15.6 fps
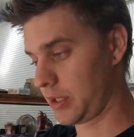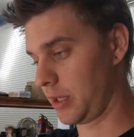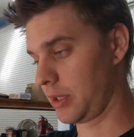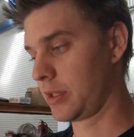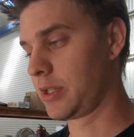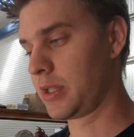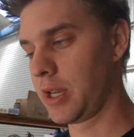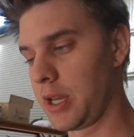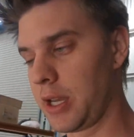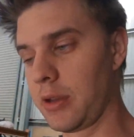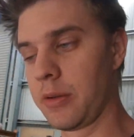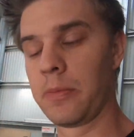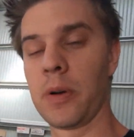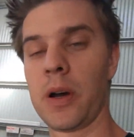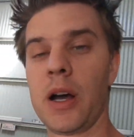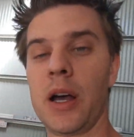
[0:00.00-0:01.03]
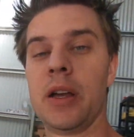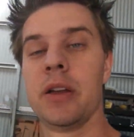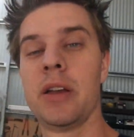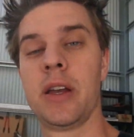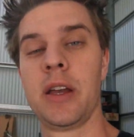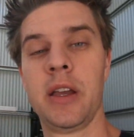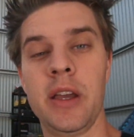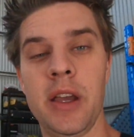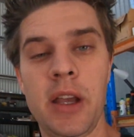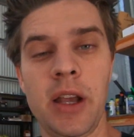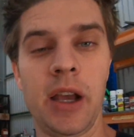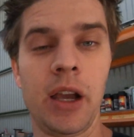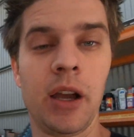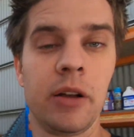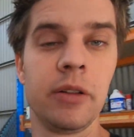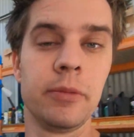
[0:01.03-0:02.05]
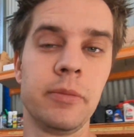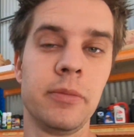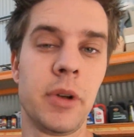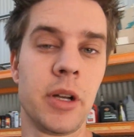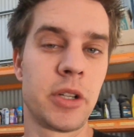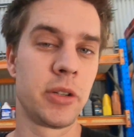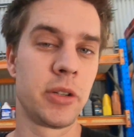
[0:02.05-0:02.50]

can see by how much